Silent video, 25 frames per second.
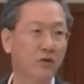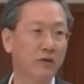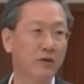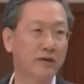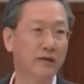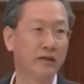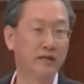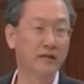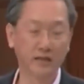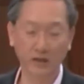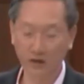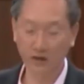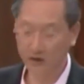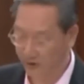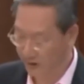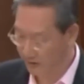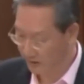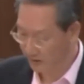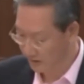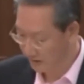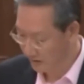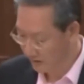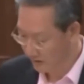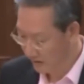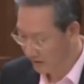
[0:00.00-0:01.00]
With her
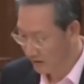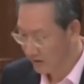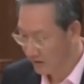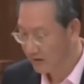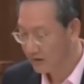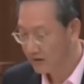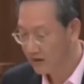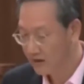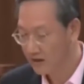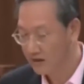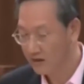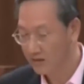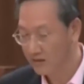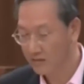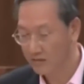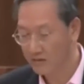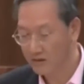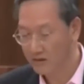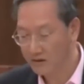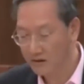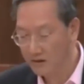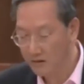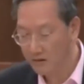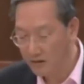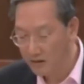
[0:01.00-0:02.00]
training, she
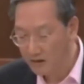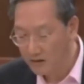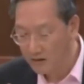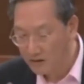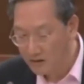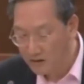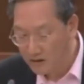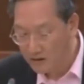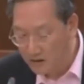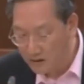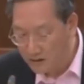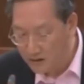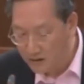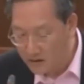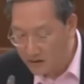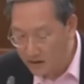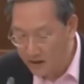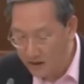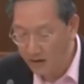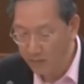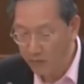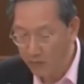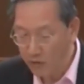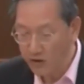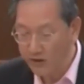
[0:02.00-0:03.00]
hopes to make Peking
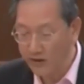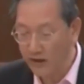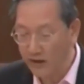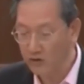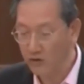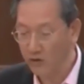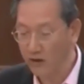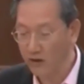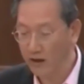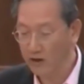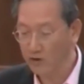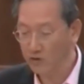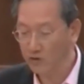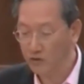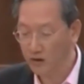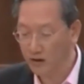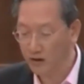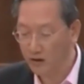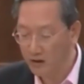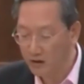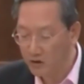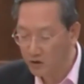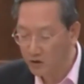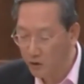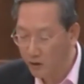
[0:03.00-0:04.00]
opera
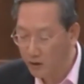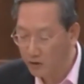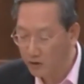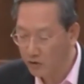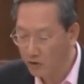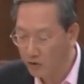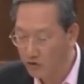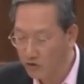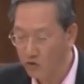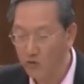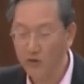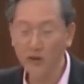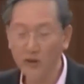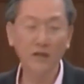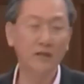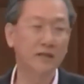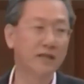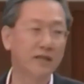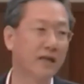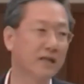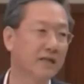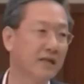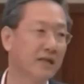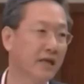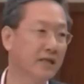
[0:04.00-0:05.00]
more
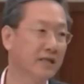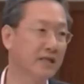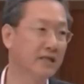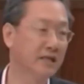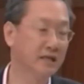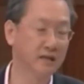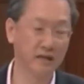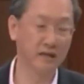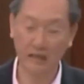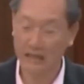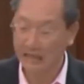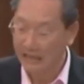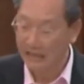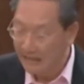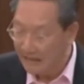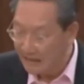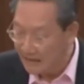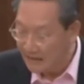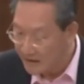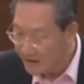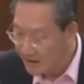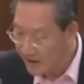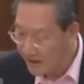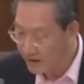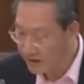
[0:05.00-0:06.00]
relevant
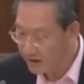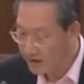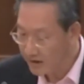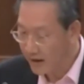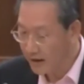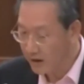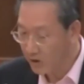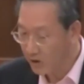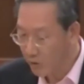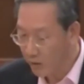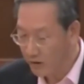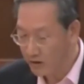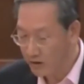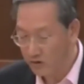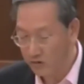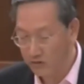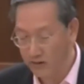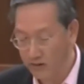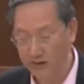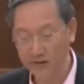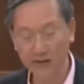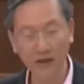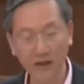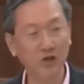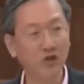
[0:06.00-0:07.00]
to today's
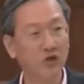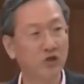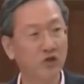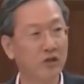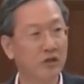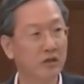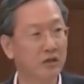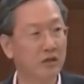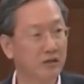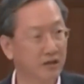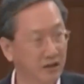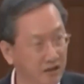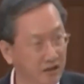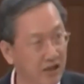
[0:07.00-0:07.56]
audience.